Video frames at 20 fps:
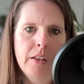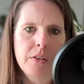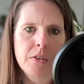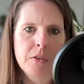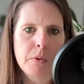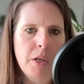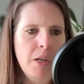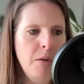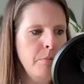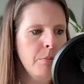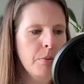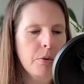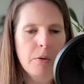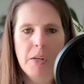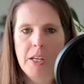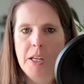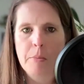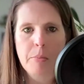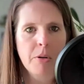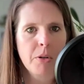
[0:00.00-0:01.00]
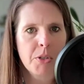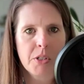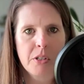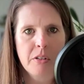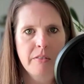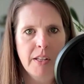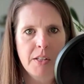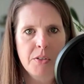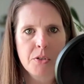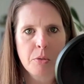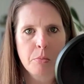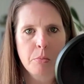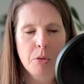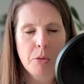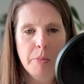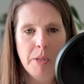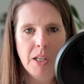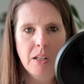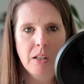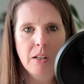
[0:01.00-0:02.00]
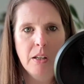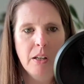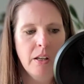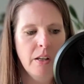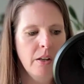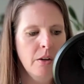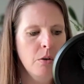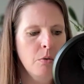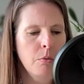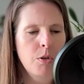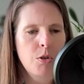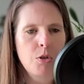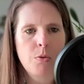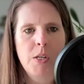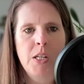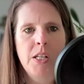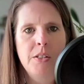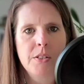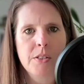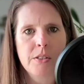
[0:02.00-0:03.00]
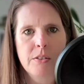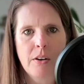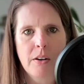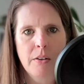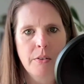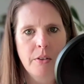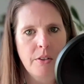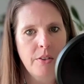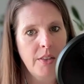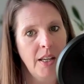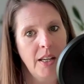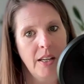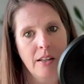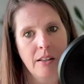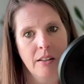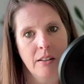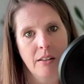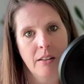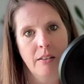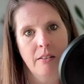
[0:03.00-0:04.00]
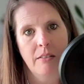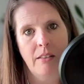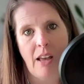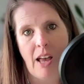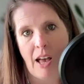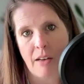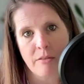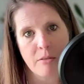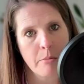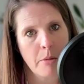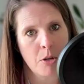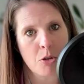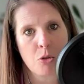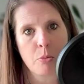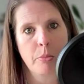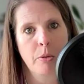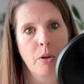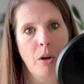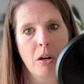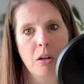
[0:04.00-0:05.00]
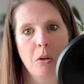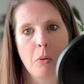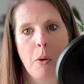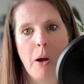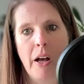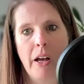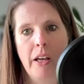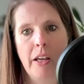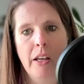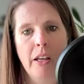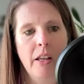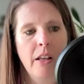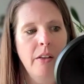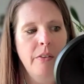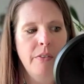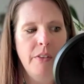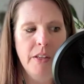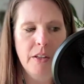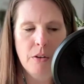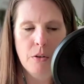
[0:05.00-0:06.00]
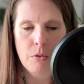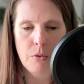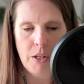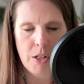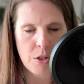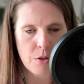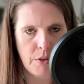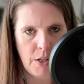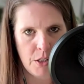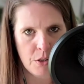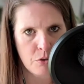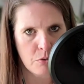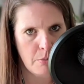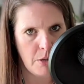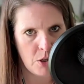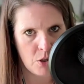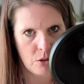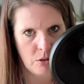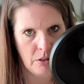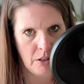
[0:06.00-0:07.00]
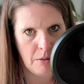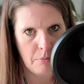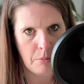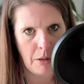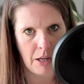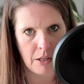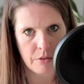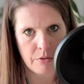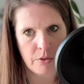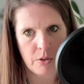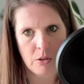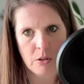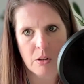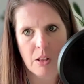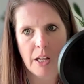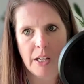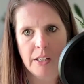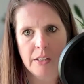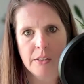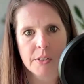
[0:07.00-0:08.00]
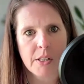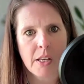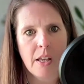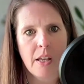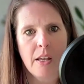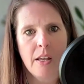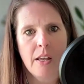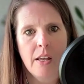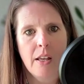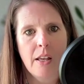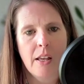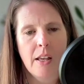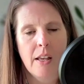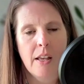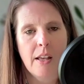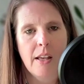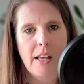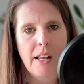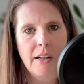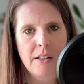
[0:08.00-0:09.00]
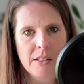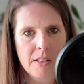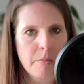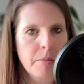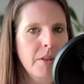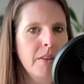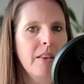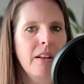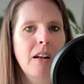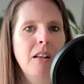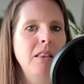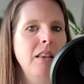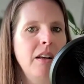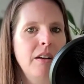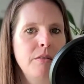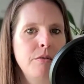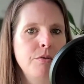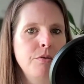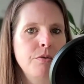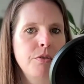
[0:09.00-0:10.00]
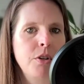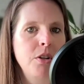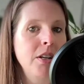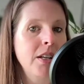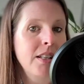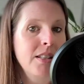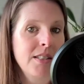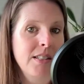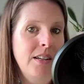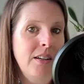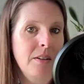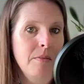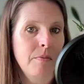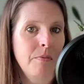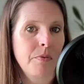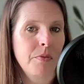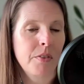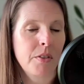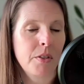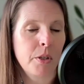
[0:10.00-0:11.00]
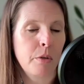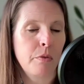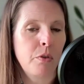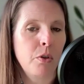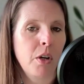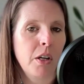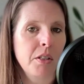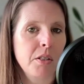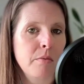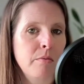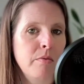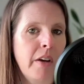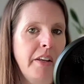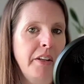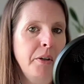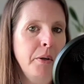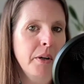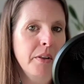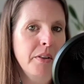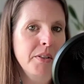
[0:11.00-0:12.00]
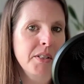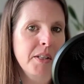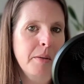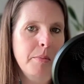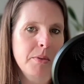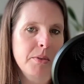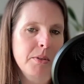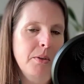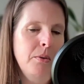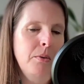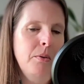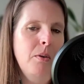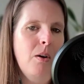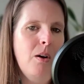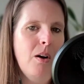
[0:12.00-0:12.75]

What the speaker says: So in-person events are booming. Retreats are the thing. They have a measurable ROI. They can create transformational impact for your clients. And it's something that I'd love for you to consider. So if you got some value out of this episode,